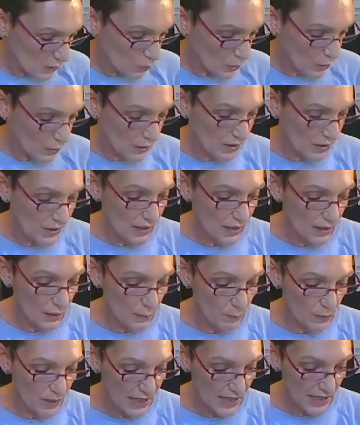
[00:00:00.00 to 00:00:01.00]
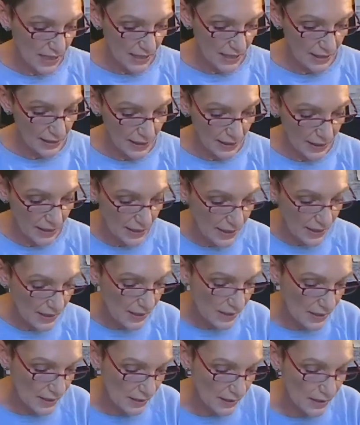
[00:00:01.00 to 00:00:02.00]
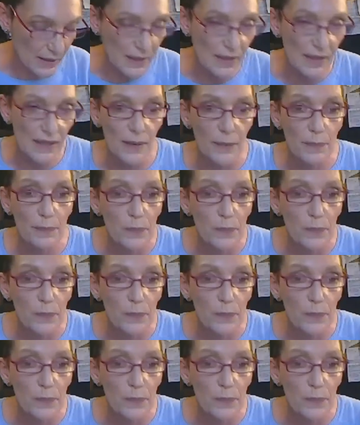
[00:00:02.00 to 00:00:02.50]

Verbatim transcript: works in the particular instance.